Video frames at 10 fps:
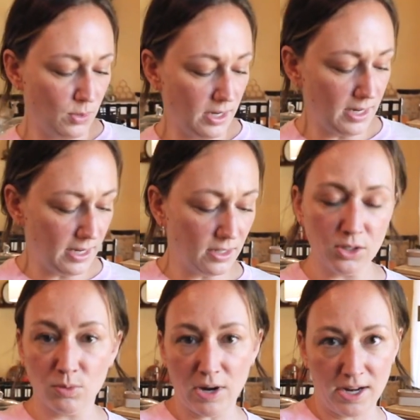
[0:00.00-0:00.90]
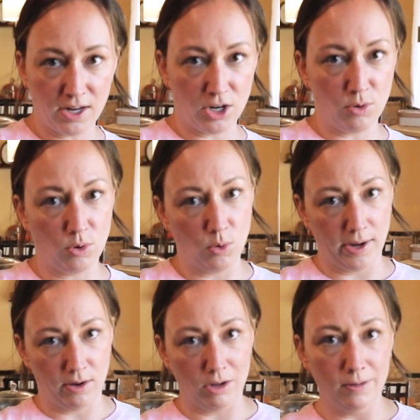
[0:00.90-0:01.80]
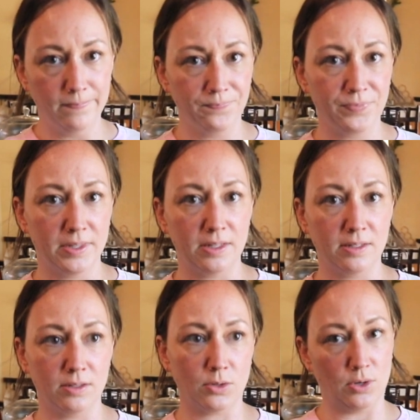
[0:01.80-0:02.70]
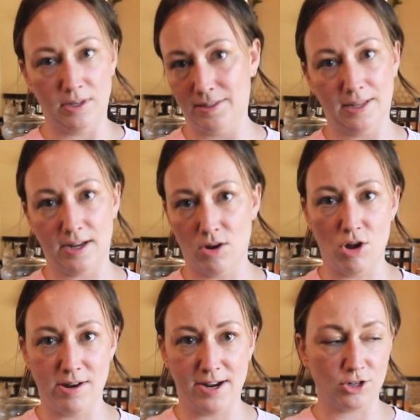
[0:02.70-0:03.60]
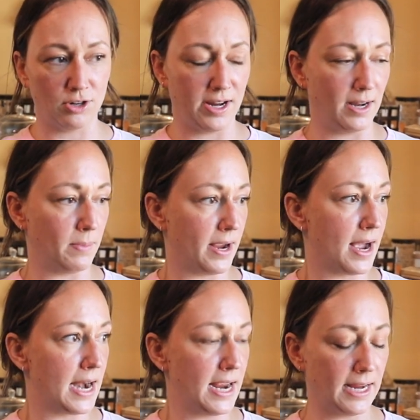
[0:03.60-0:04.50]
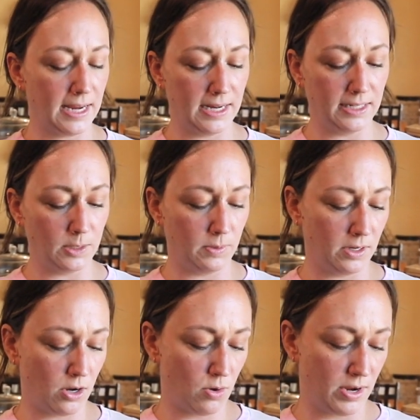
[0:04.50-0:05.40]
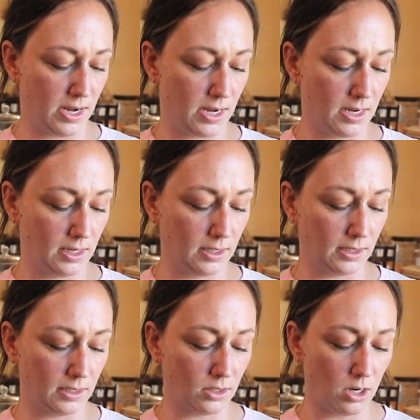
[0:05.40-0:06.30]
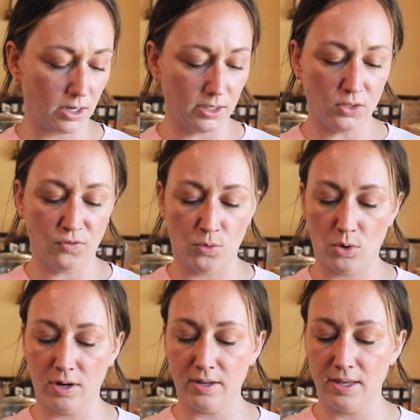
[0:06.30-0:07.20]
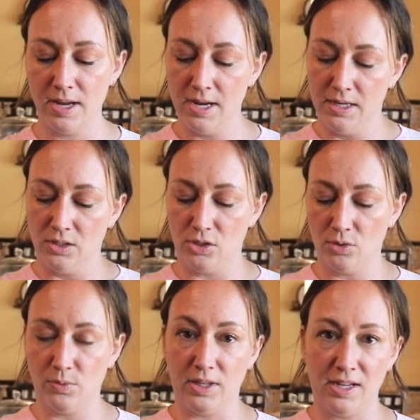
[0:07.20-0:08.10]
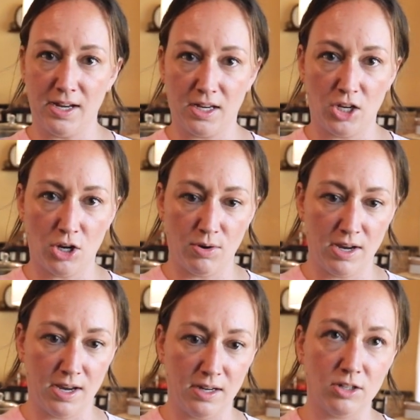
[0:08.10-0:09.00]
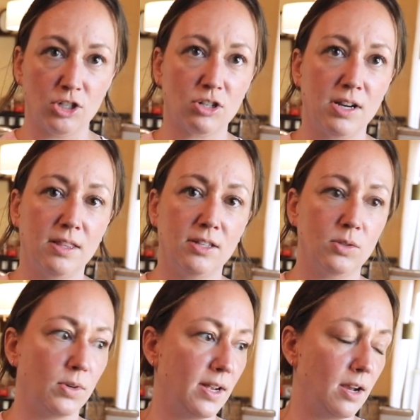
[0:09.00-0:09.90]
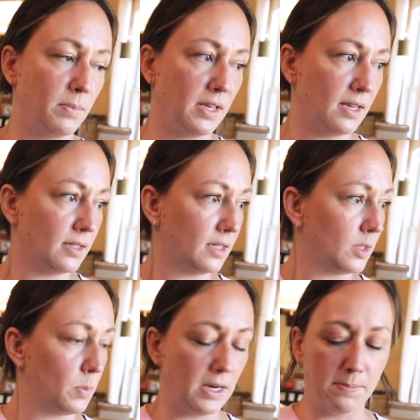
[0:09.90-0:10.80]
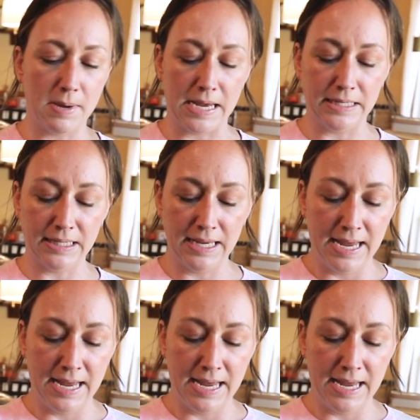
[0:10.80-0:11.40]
one is oregano oil. This is like an all-natural antibiotic, and it's been going since August 4th. So really I could go ahead and strain this one out because it's been a month,